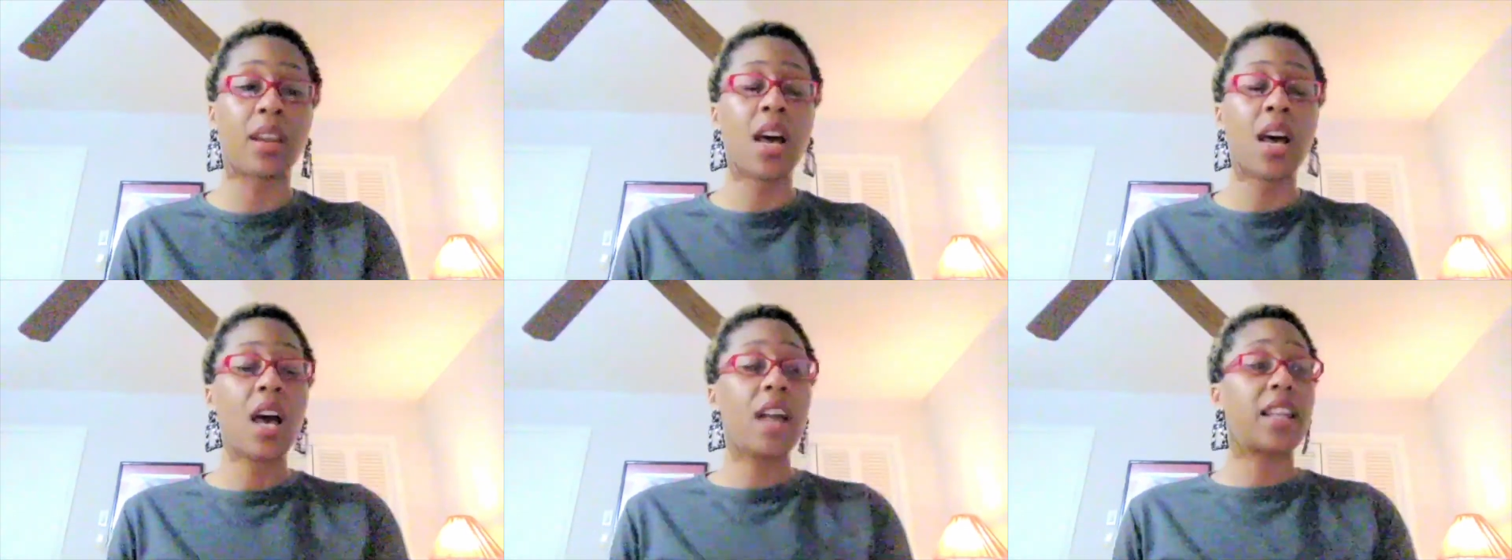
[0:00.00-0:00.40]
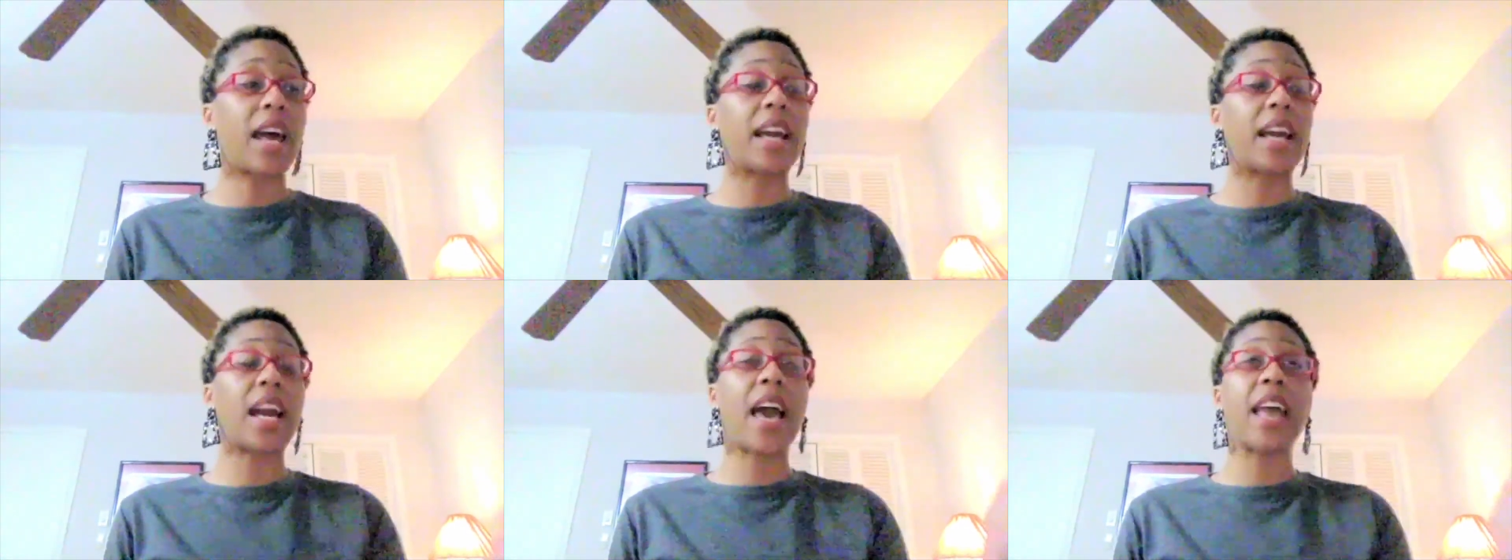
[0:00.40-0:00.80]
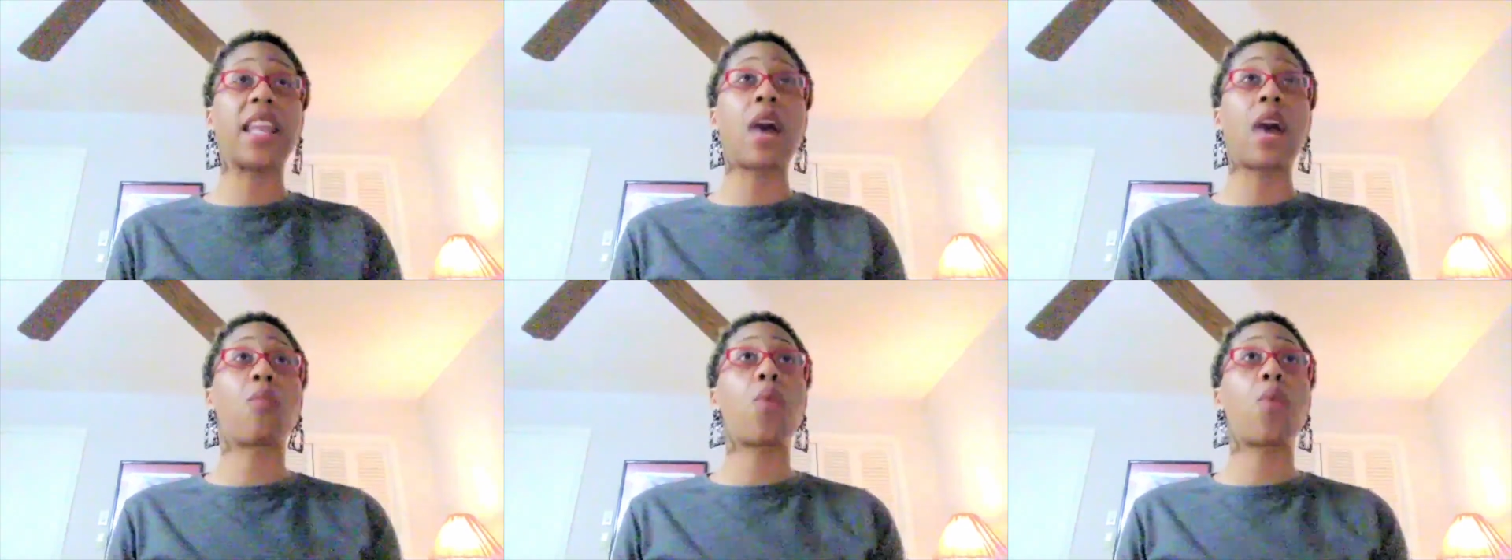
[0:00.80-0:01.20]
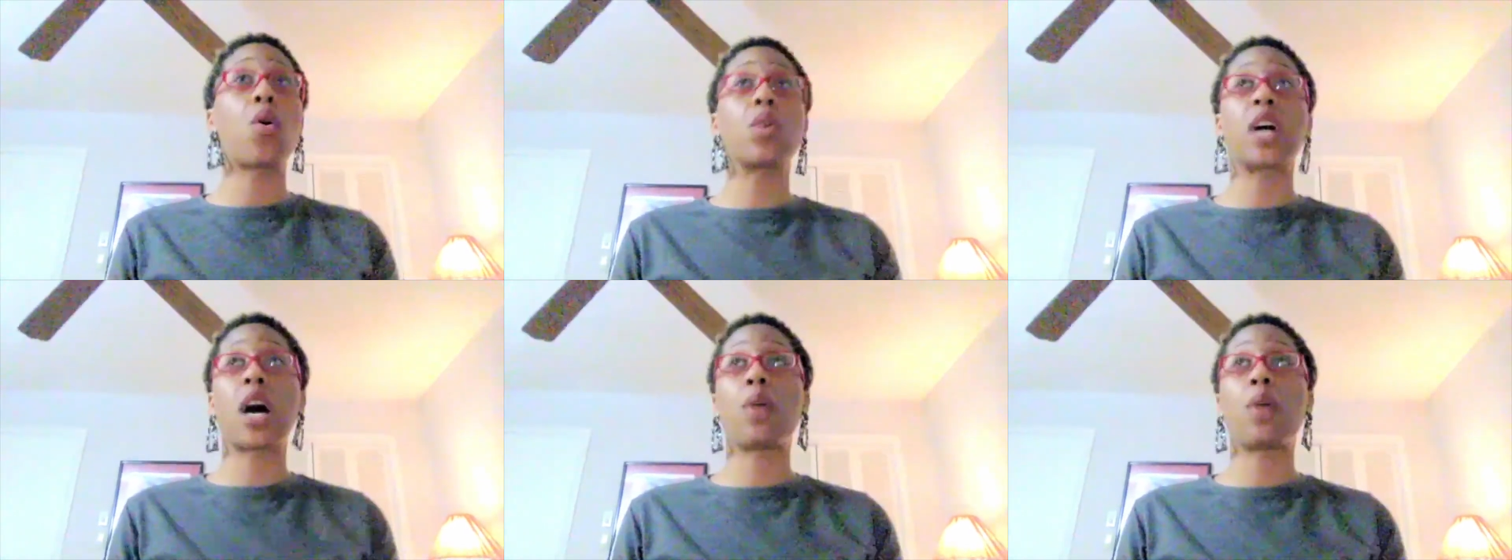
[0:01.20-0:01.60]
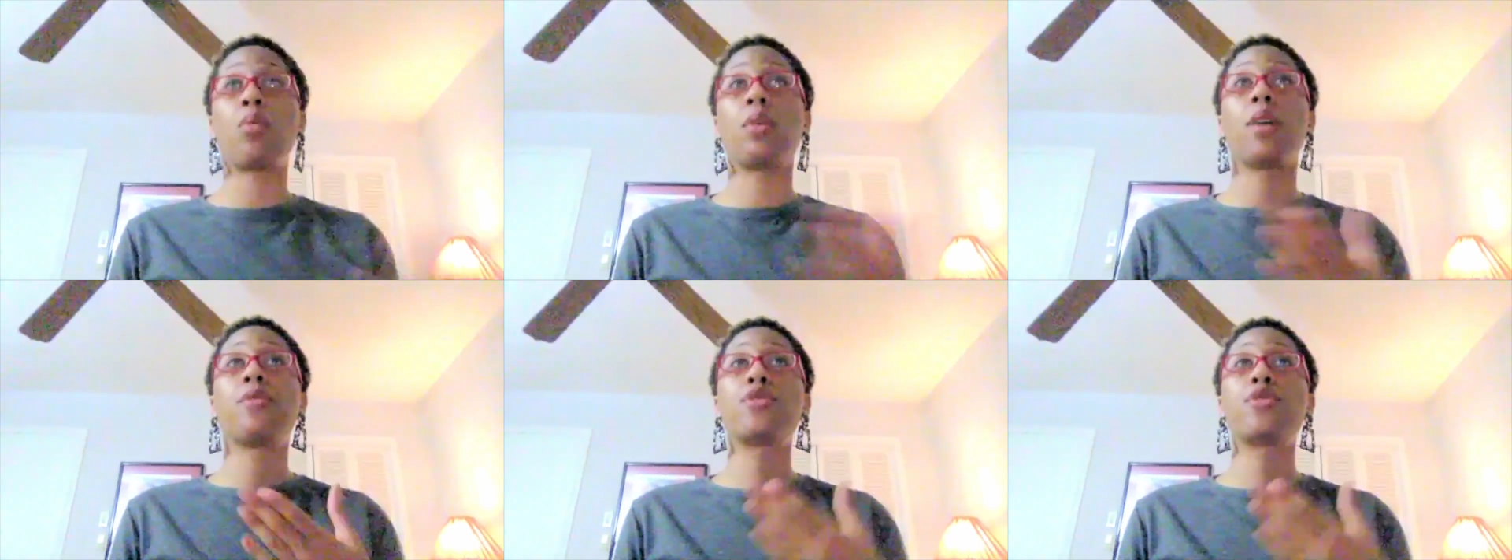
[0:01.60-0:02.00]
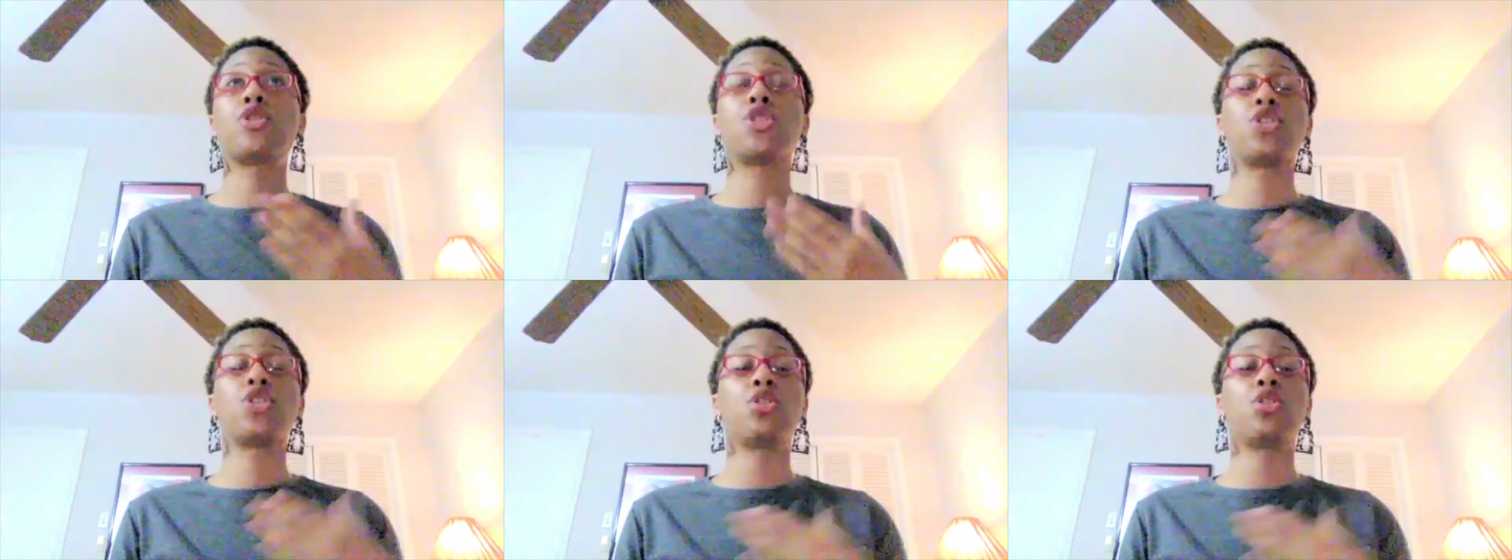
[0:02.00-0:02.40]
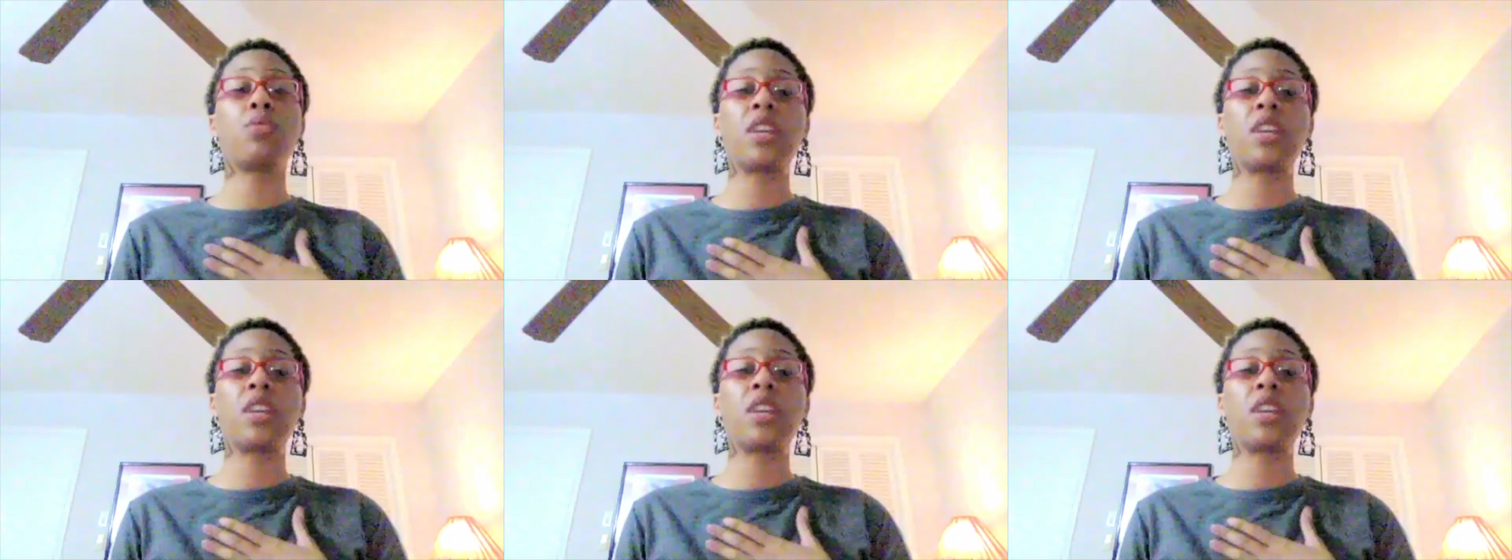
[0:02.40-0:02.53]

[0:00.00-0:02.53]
and I woke up with shooting